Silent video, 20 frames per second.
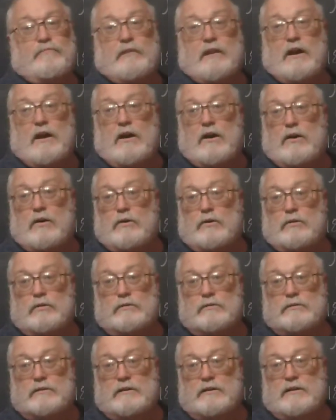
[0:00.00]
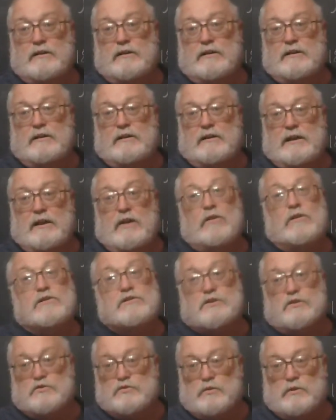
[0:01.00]
Oh, he only
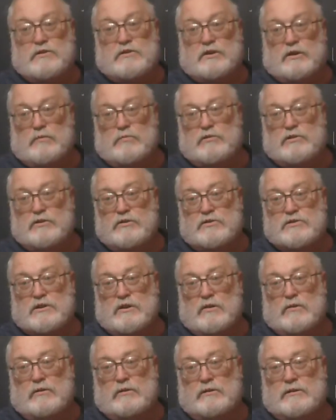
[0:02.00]
serves 1 term too, so